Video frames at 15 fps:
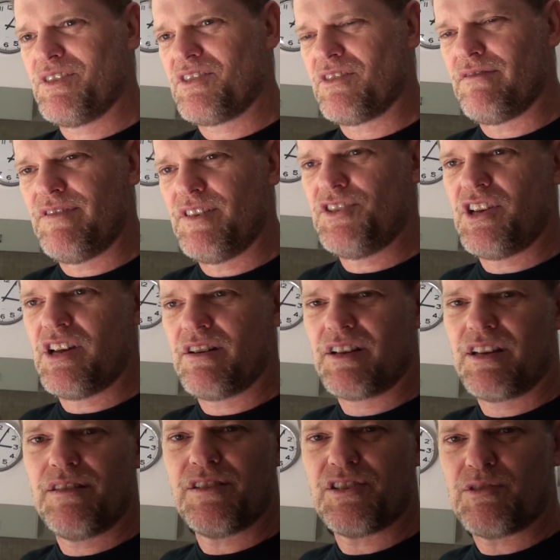Went to the physio
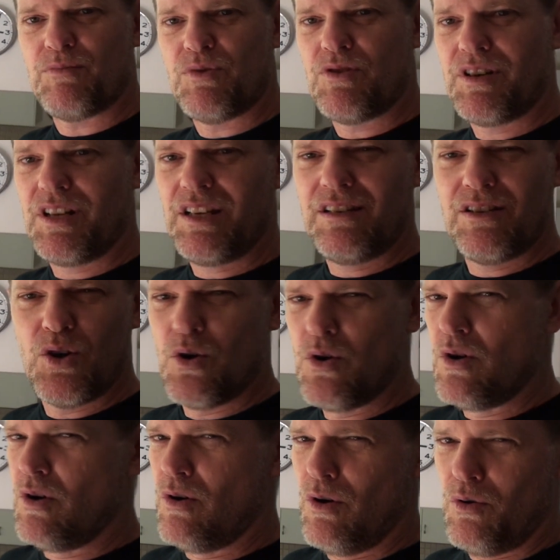again this morning.
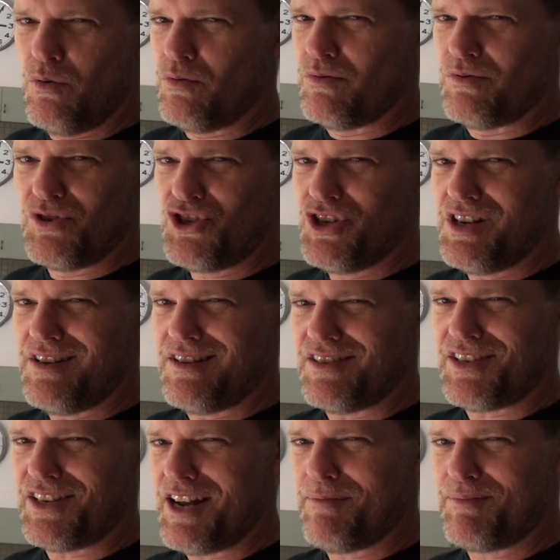She
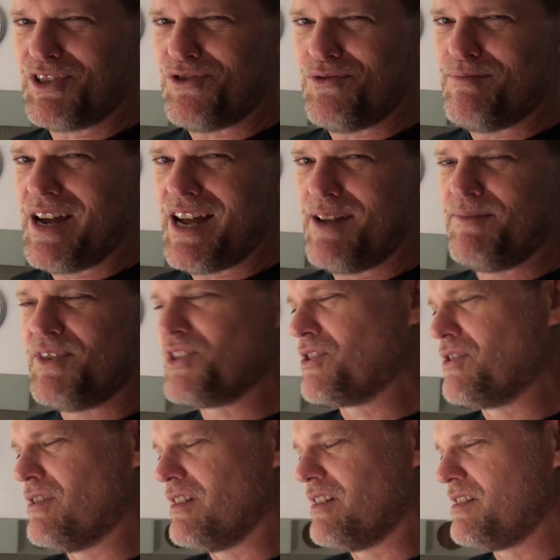is an absolute babe, this
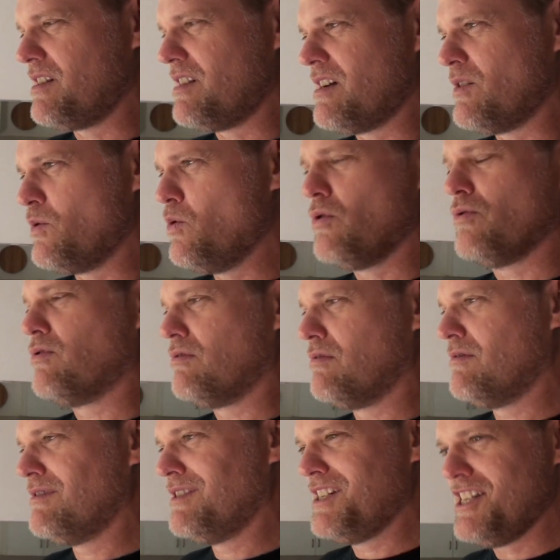girl, I tell you. Ooh,
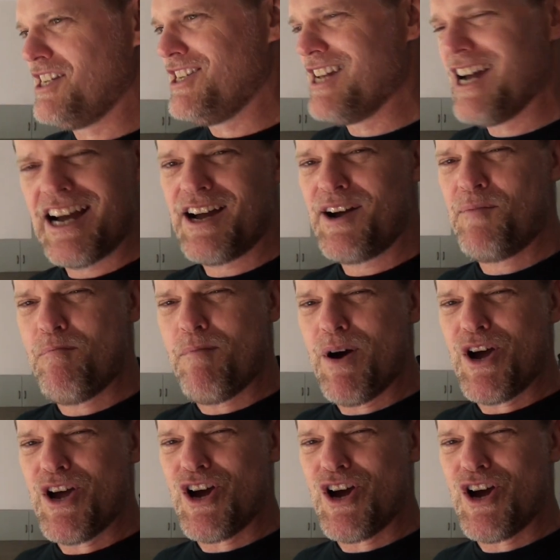yum,